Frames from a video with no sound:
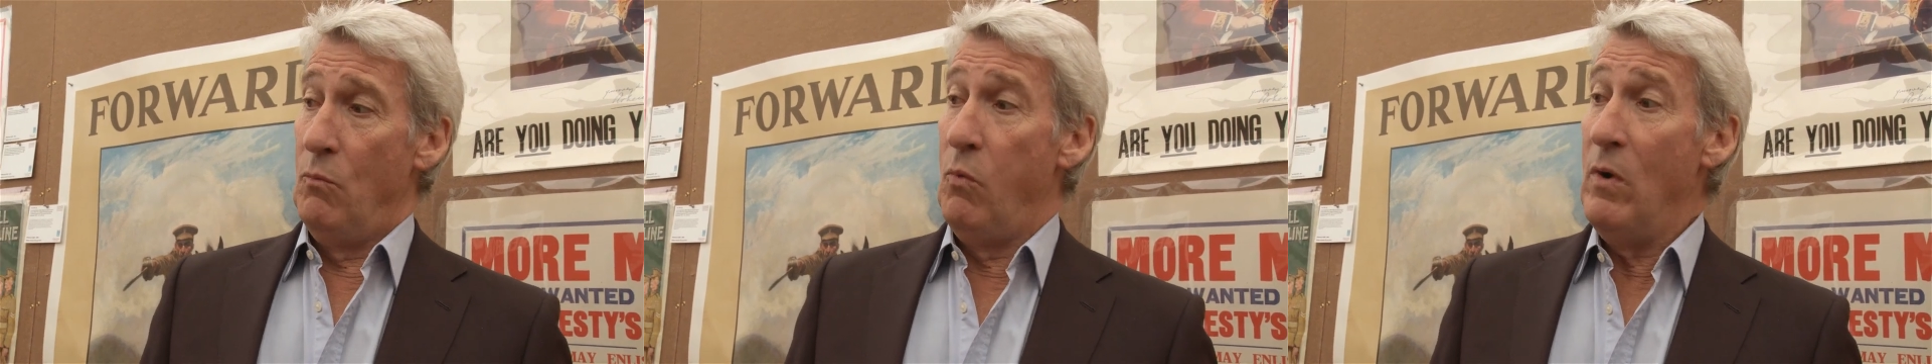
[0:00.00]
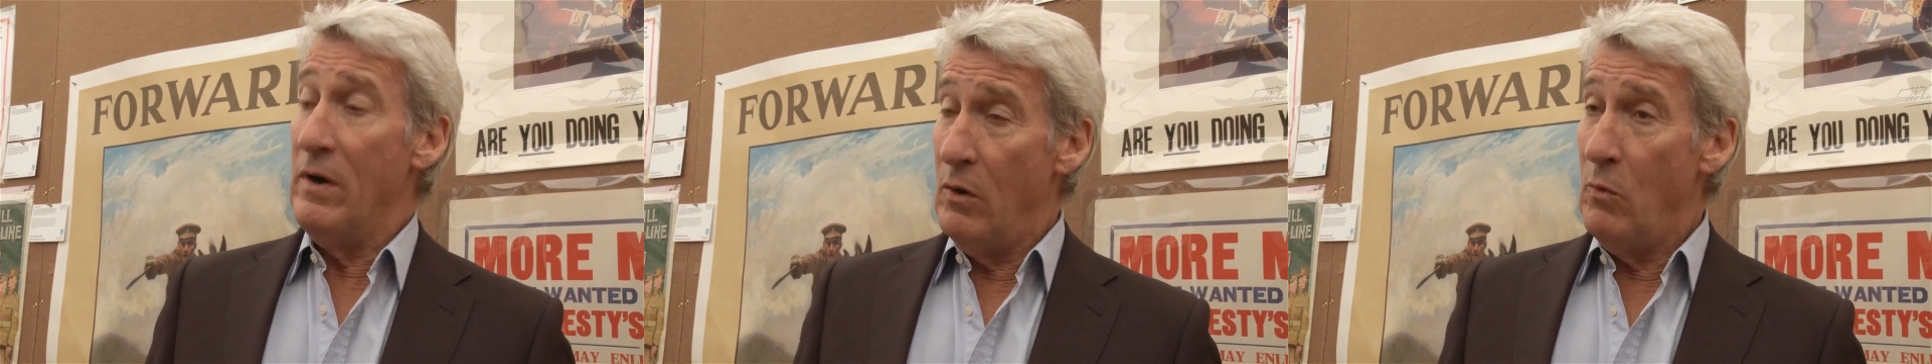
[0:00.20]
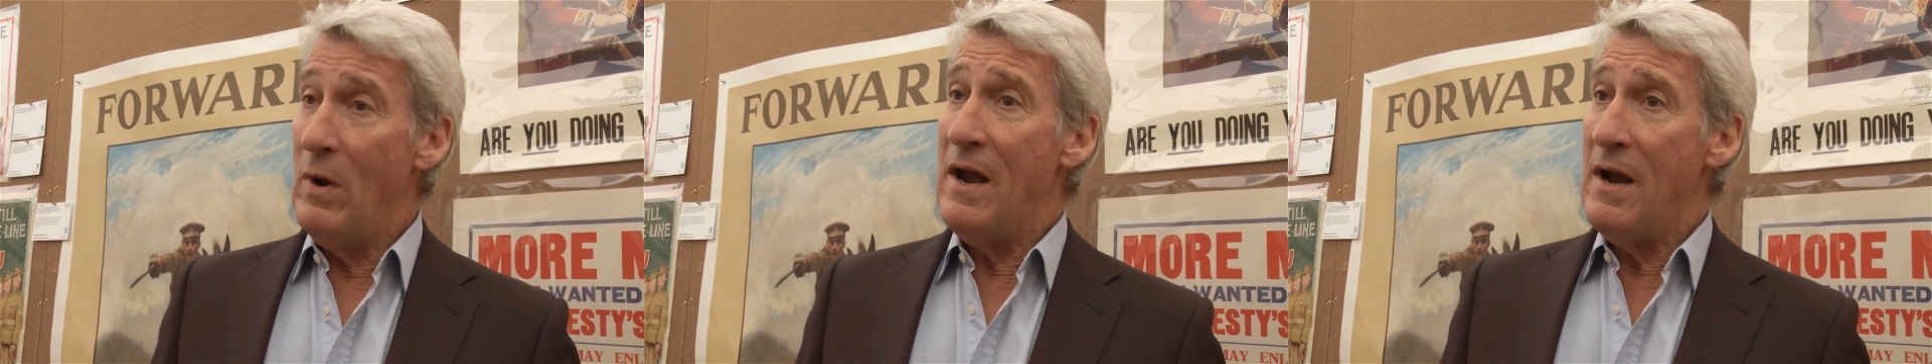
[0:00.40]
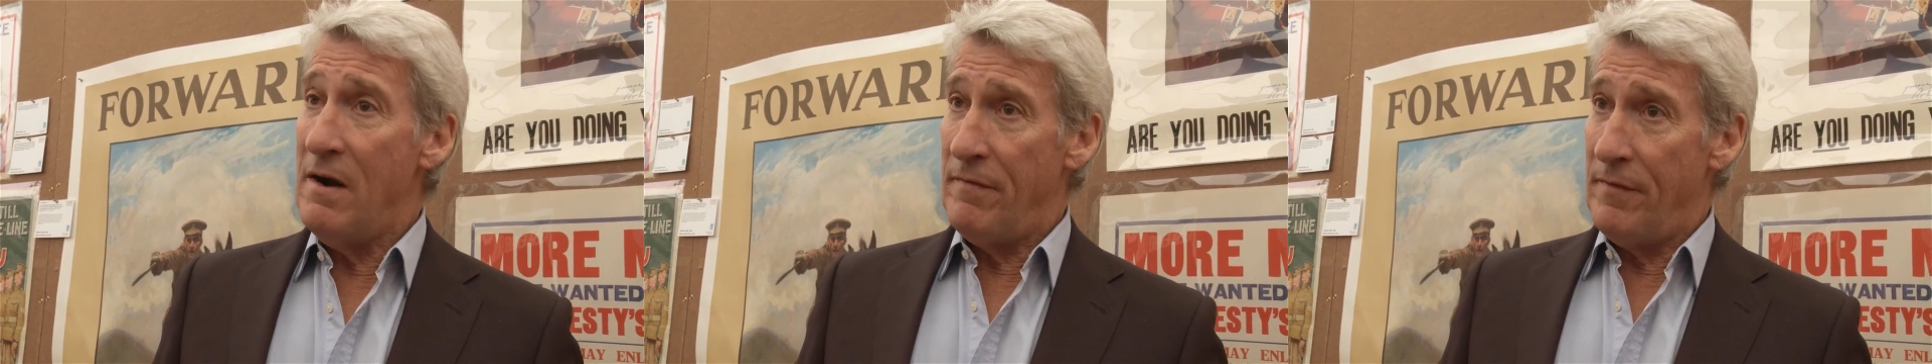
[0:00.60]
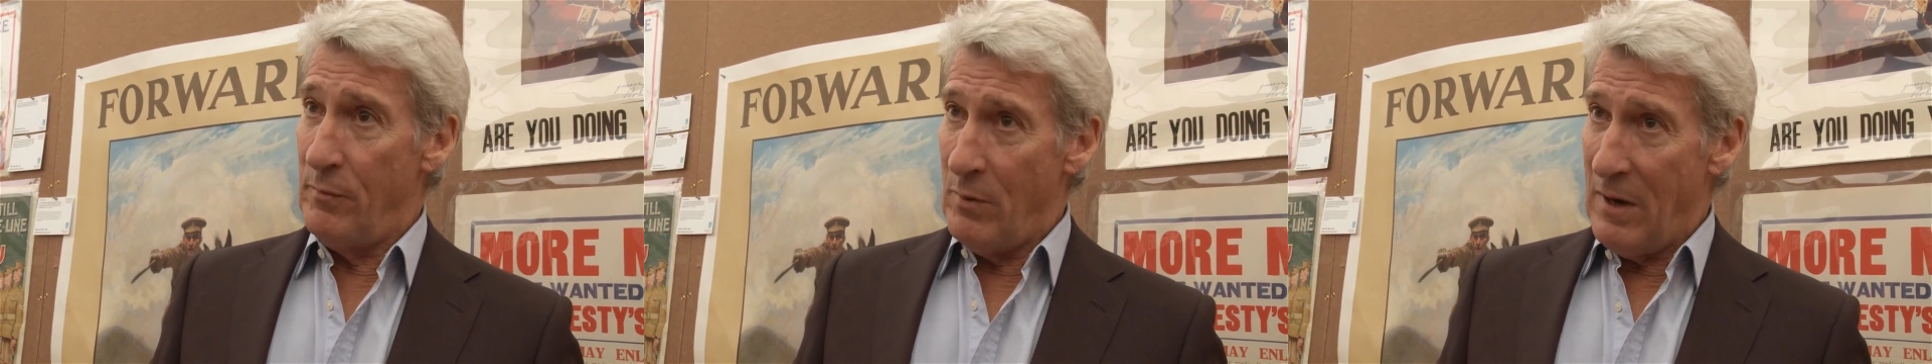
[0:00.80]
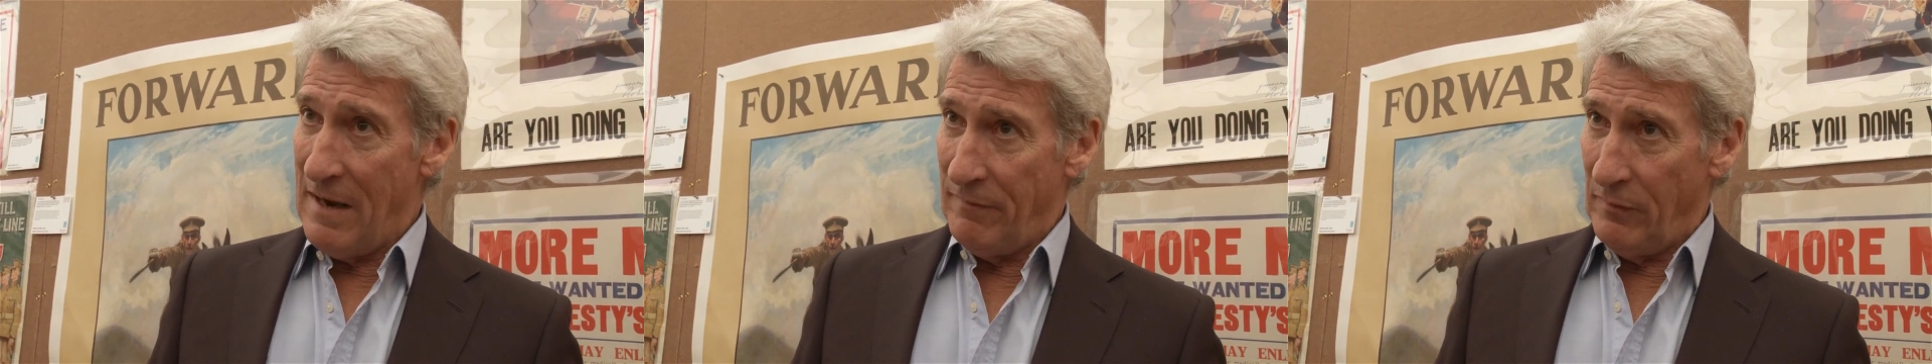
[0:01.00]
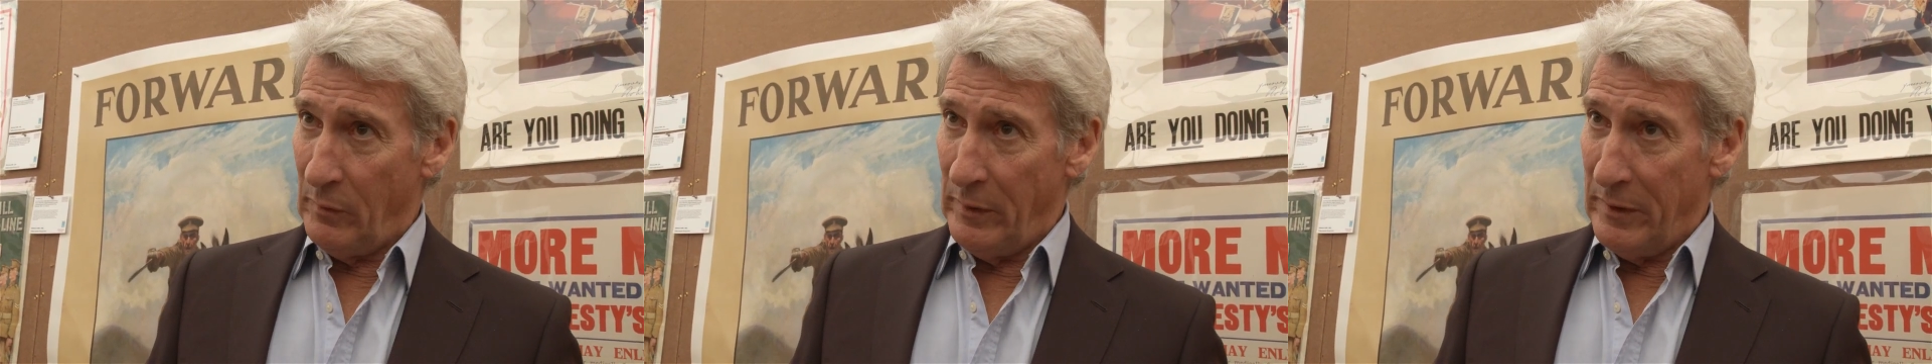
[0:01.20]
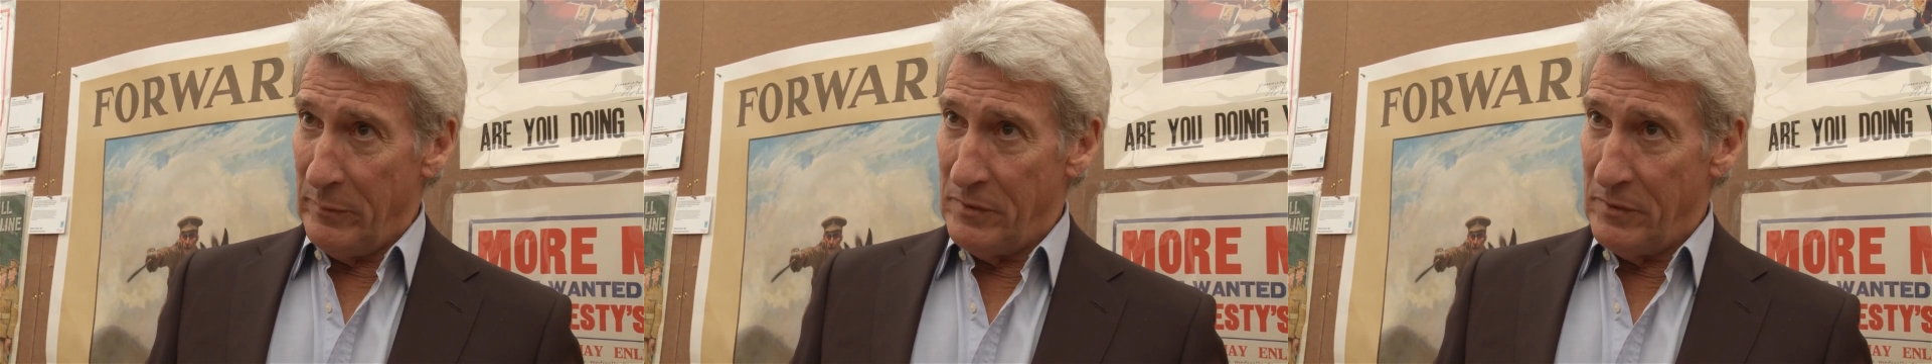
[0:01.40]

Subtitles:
were aware of the rivalry